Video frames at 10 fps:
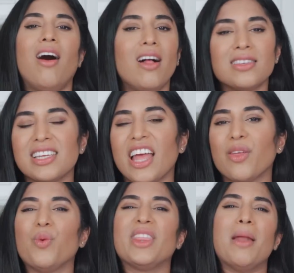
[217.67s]
all
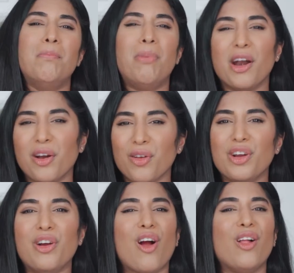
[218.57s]
together with that butter, the
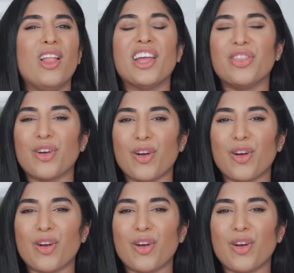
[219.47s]
garlic, and the